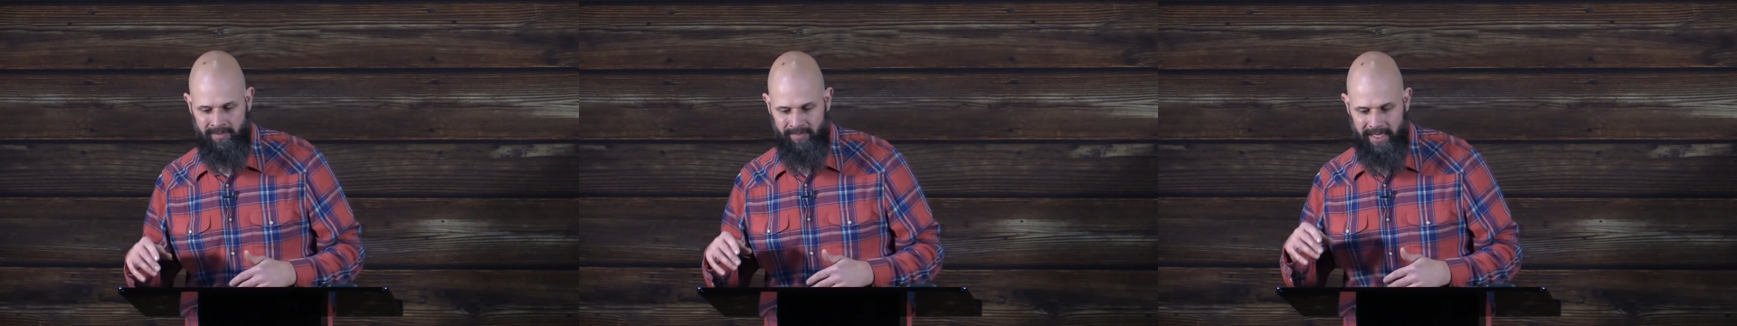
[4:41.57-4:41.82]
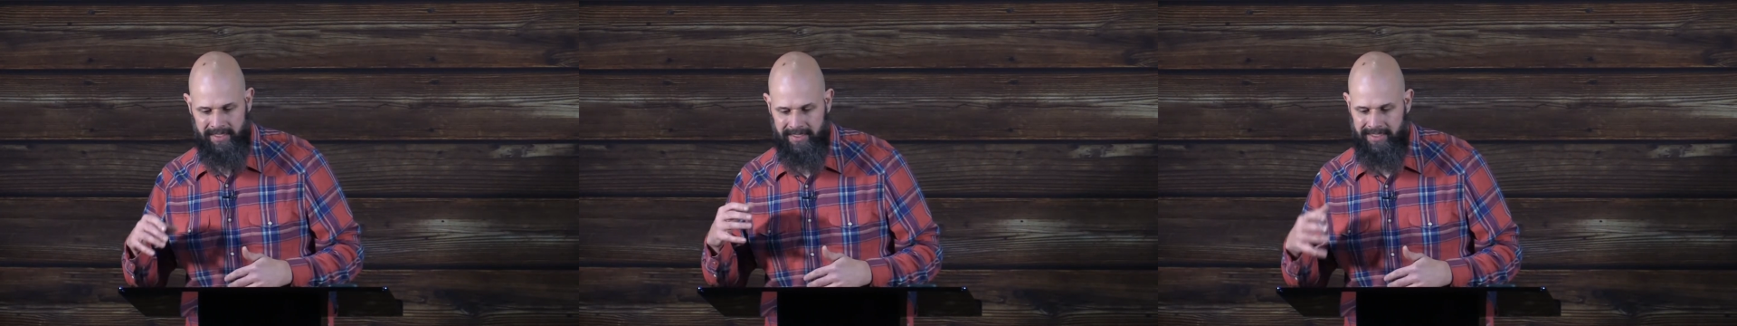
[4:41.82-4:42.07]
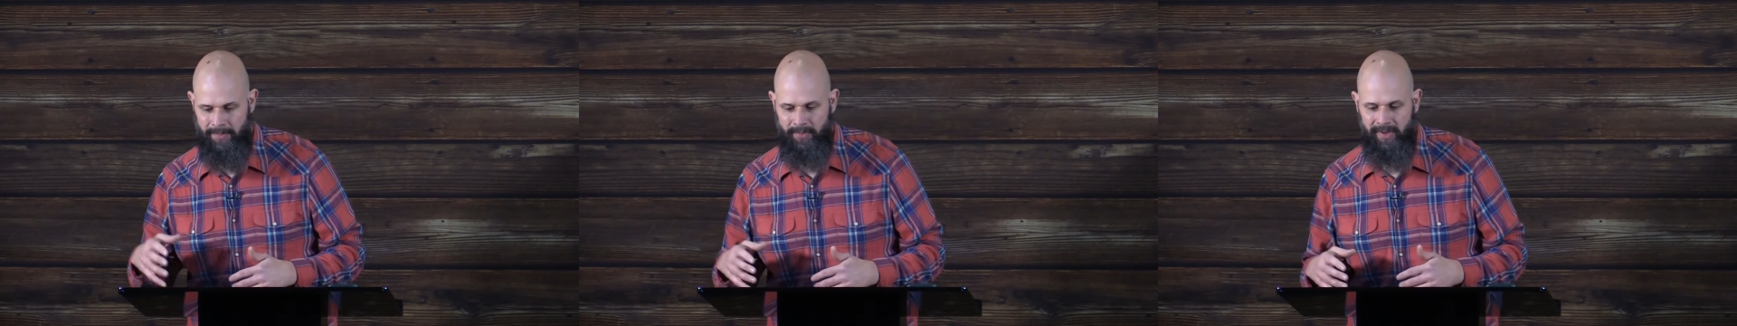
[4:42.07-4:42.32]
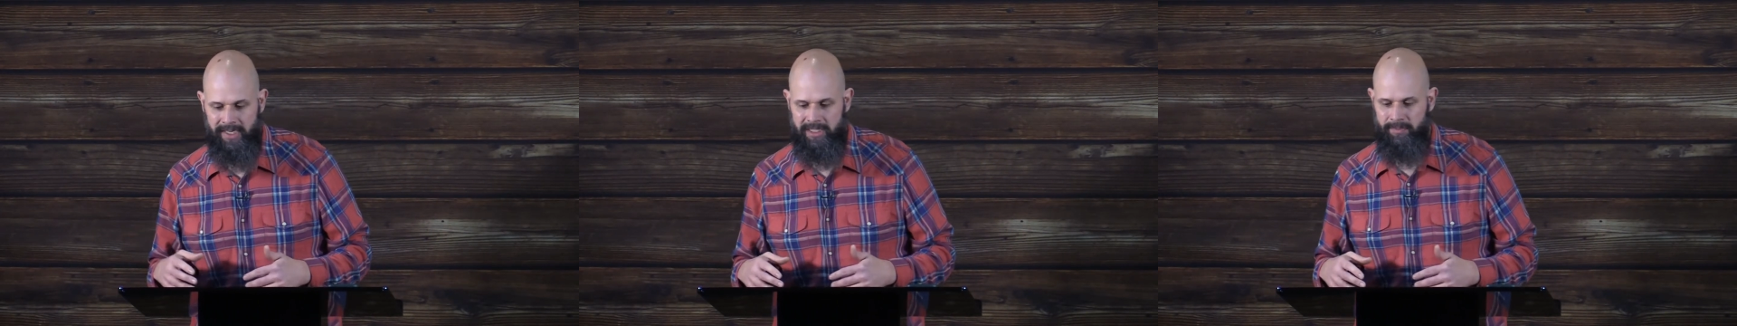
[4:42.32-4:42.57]
It's a
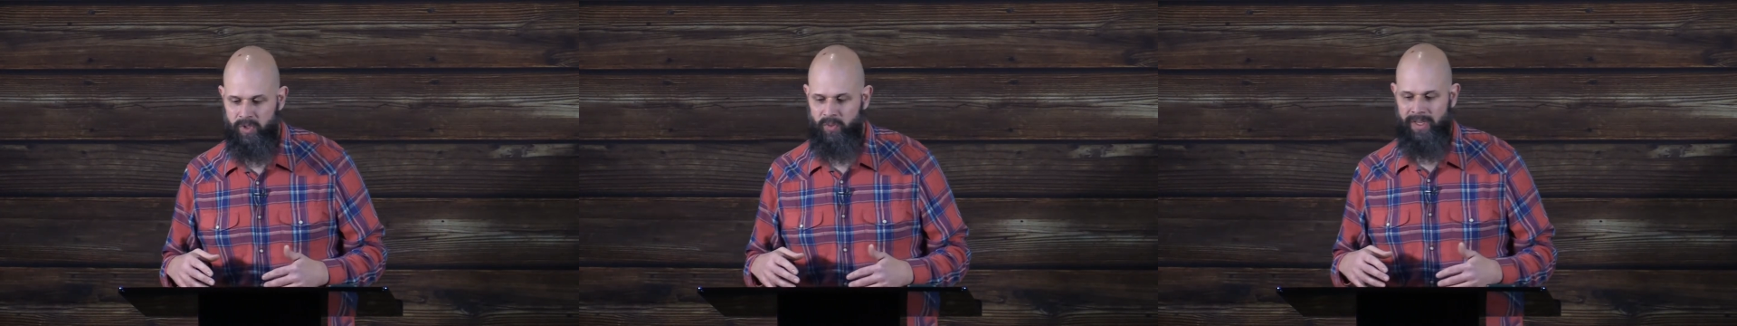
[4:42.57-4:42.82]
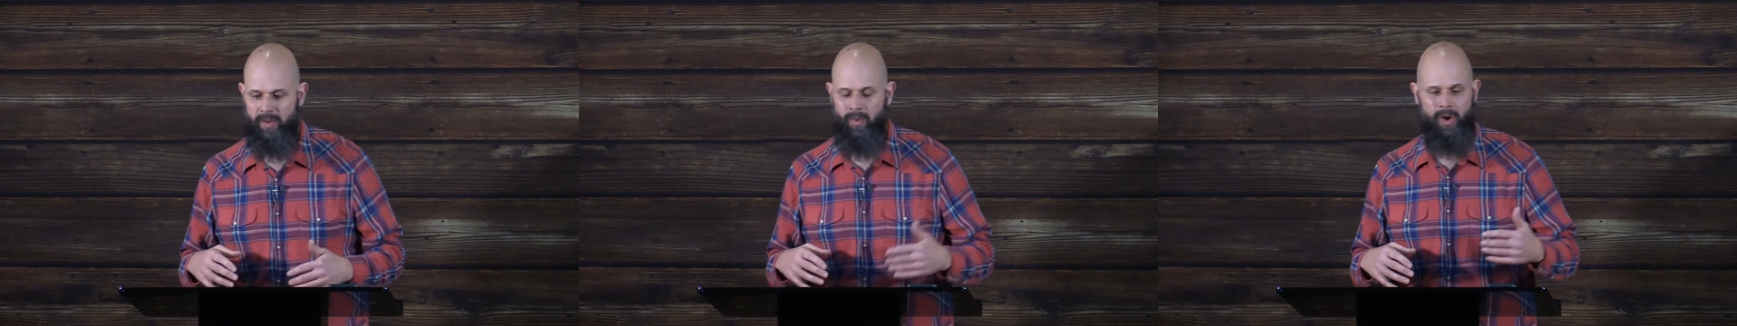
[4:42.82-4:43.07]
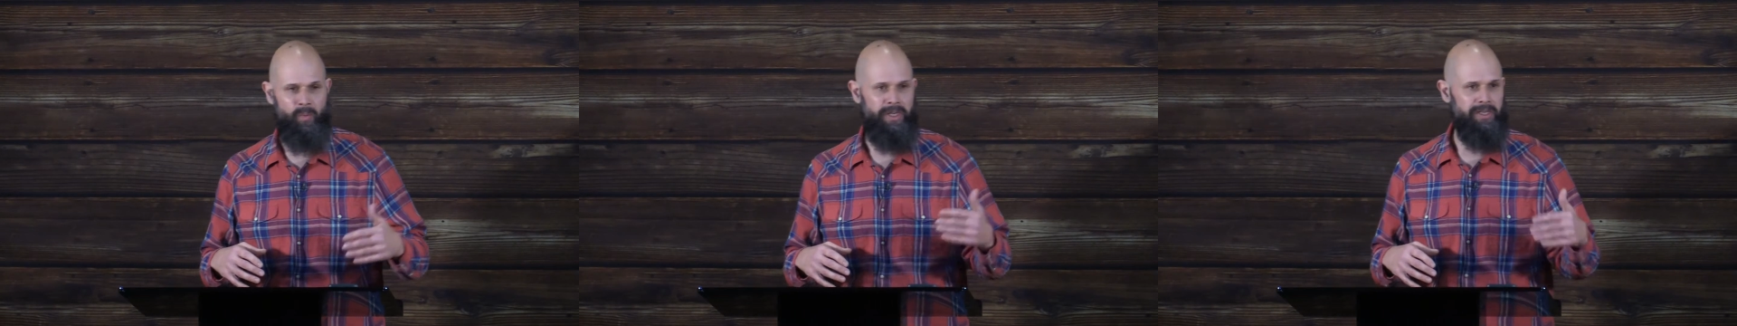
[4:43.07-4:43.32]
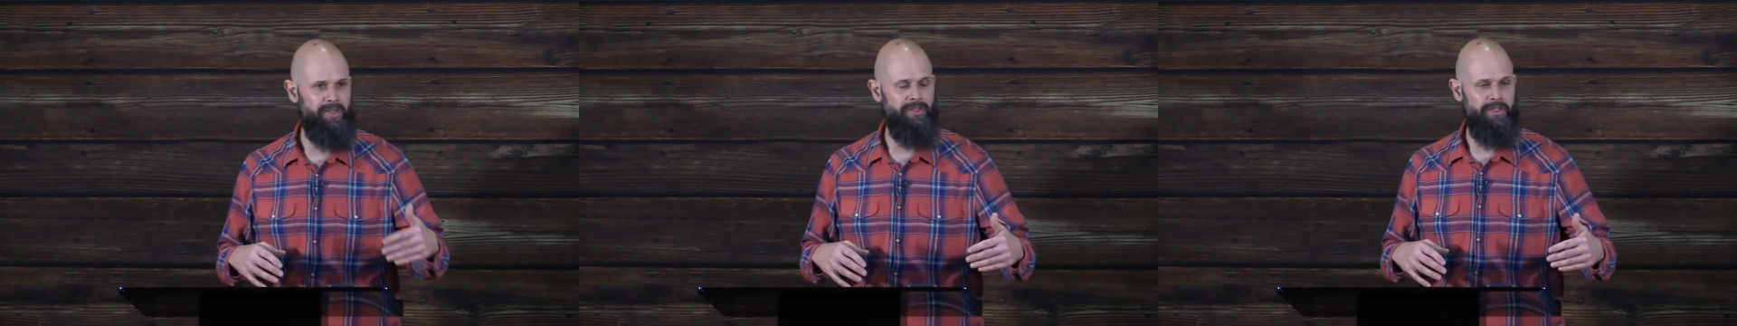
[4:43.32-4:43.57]
separation between what we
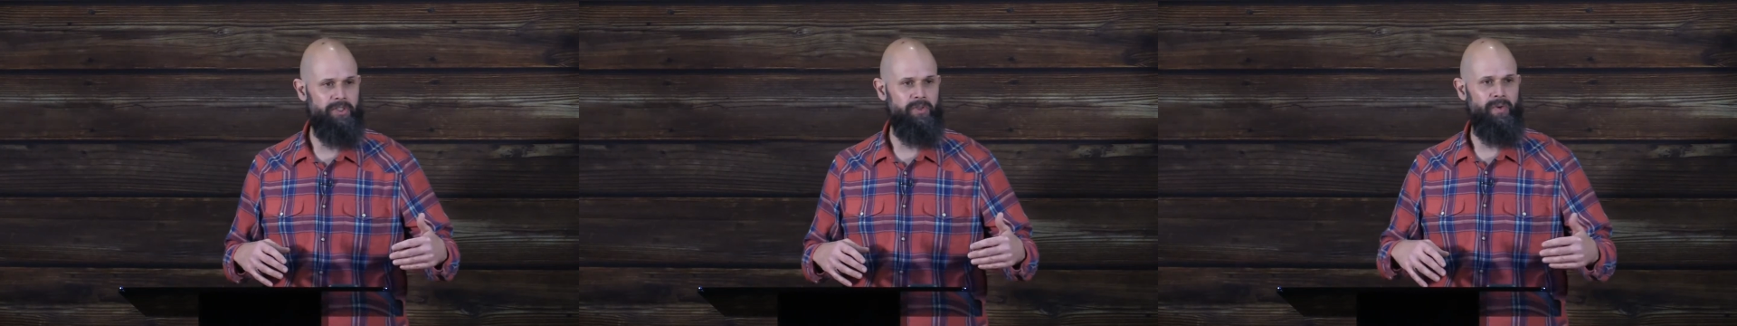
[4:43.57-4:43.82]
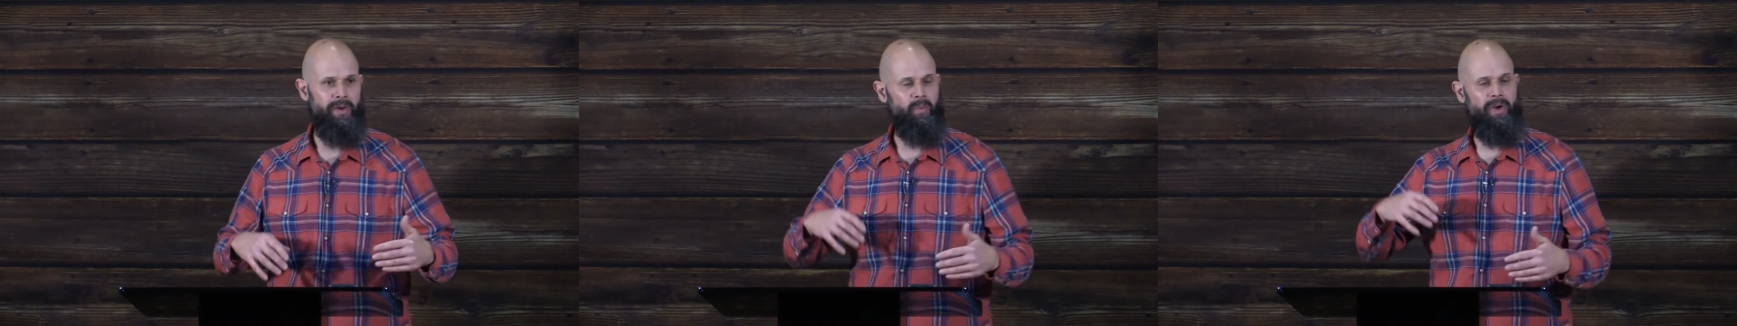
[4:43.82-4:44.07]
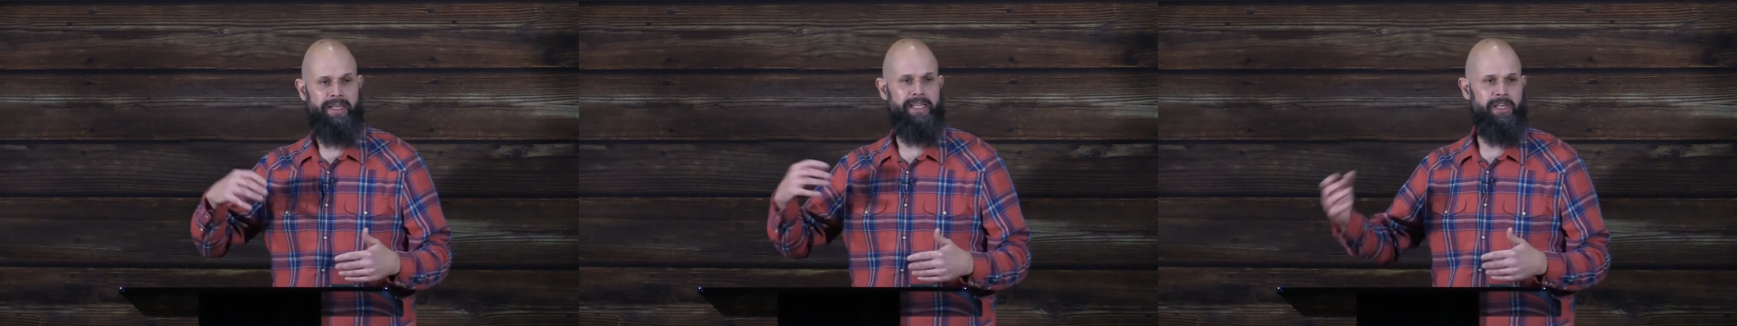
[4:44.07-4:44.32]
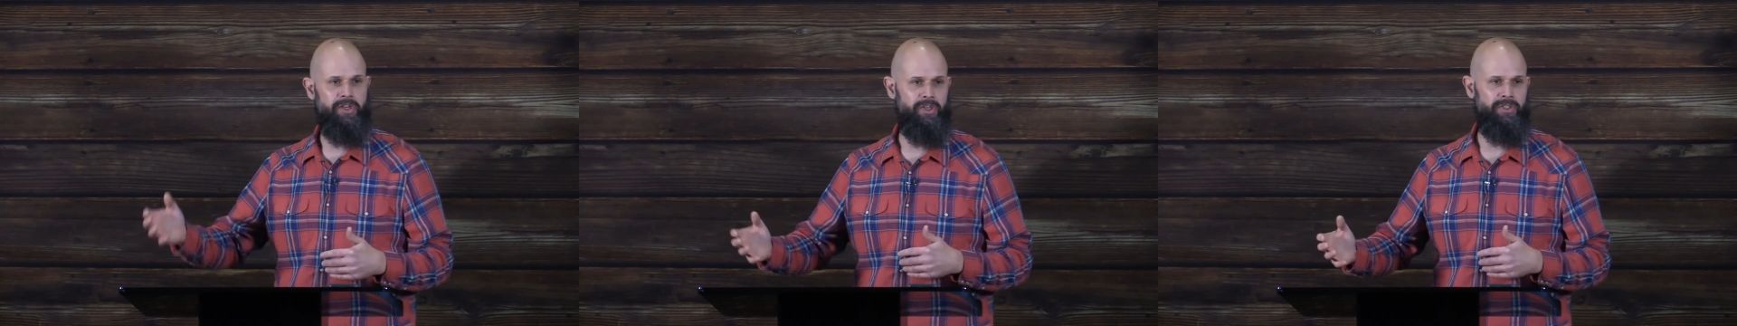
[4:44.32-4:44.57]
couldn't do and what
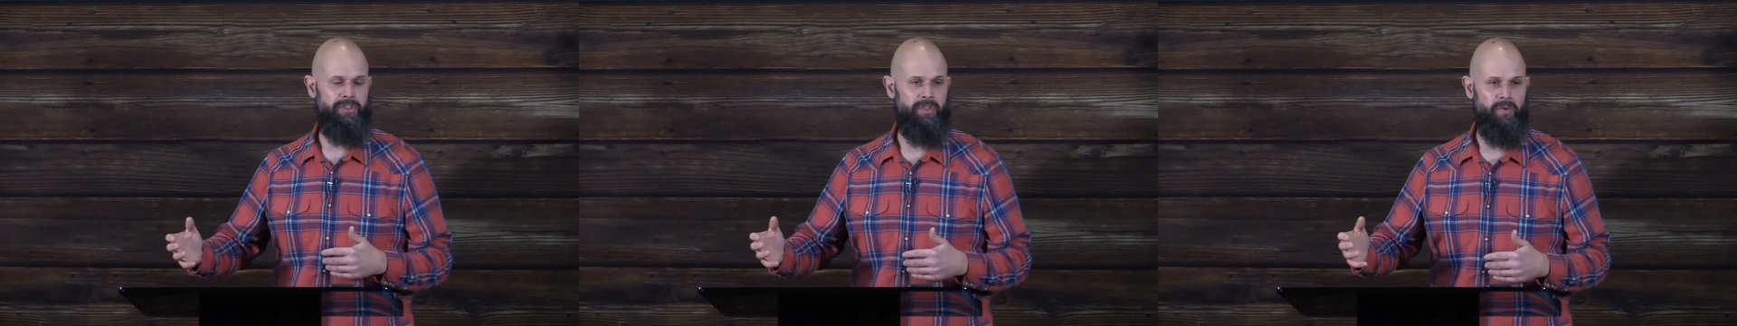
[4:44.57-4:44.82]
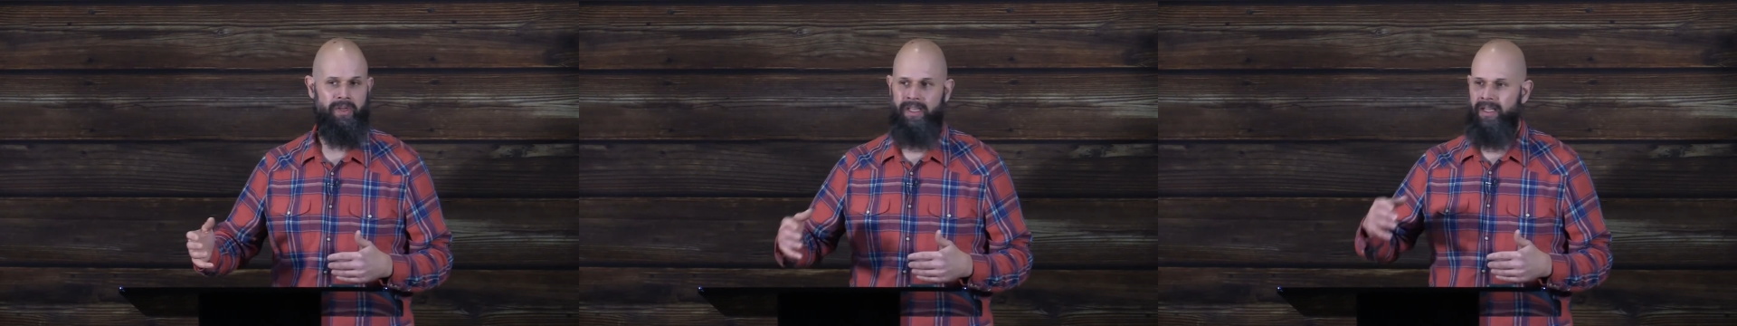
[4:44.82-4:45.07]
he could do.